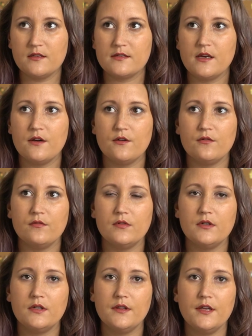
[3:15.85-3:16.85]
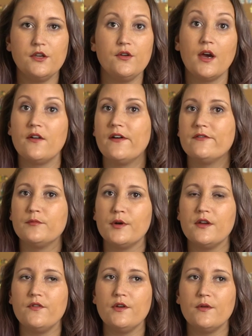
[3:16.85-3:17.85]
So then you kind of have a
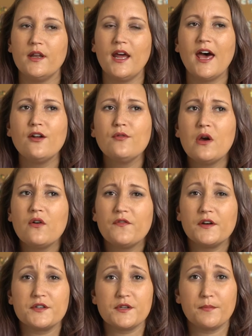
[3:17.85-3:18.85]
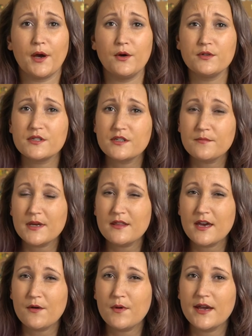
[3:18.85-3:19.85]
preview. And I don't know if they're supposed to be
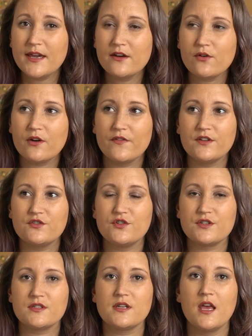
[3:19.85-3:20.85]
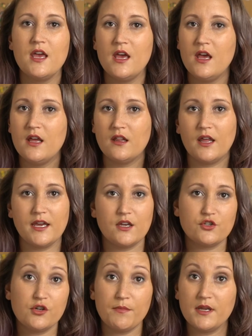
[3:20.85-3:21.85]
that way or if it's just like
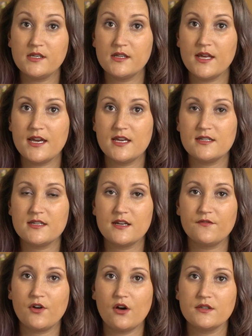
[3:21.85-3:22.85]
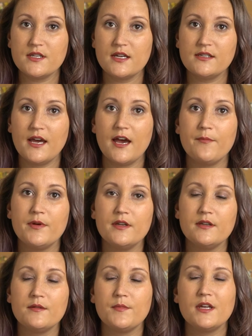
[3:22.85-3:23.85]
shipping delays that have caused that to
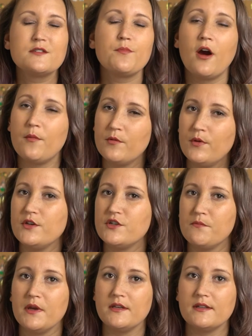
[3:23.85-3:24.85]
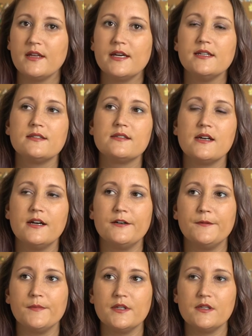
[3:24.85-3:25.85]
happen. It's probably shipping delays.
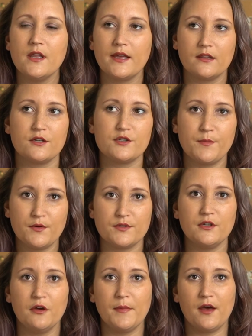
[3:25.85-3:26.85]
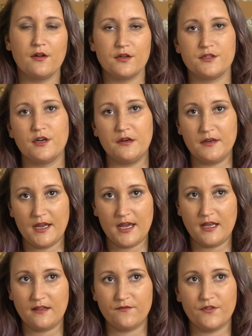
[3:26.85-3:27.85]
Um, like they're supposed to come out on a certain
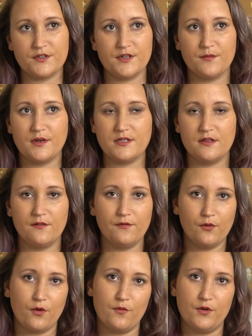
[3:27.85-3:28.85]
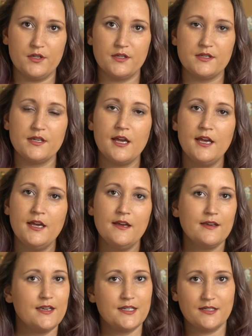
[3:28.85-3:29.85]
day and then for some reason the Florida ones
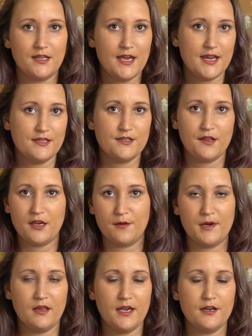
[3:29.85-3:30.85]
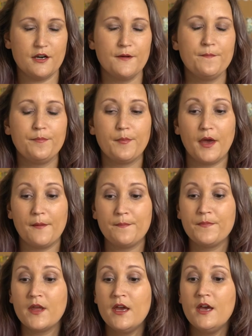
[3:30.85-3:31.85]
get delayed so they come out later.
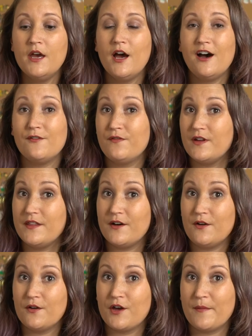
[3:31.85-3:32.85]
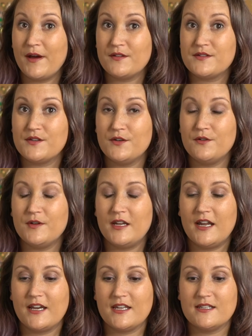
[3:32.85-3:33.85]
But hopefully they'll come out soon
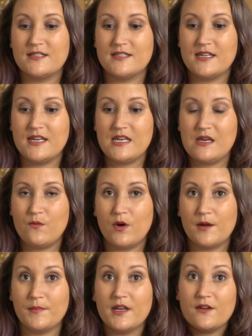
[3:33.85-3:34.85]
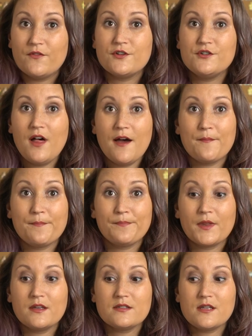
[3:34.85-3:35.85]
and I can see what I'm getting for July.
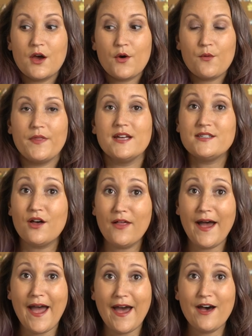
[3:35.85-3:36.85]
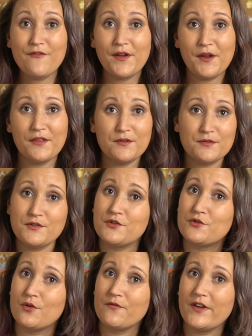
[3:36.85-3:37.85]
So that's all I have. I know that was a
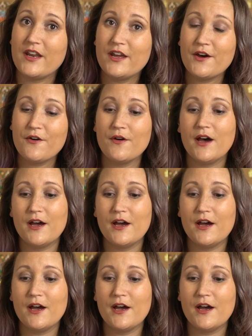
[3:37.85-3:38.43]
short video.